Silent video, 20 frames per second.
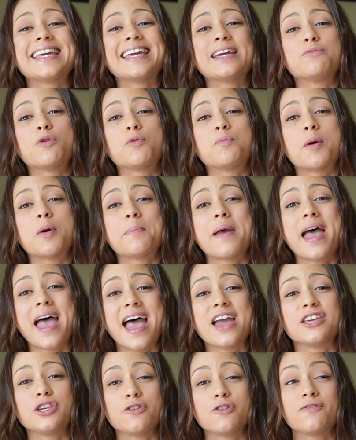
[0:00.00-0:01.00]
it will
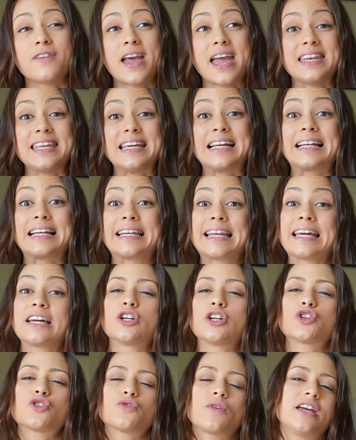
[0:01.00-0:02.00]
prepare you for any
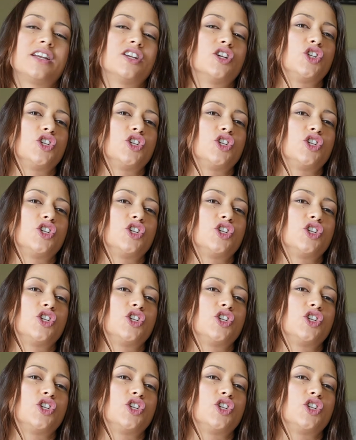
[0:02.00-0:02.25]
clicker trainer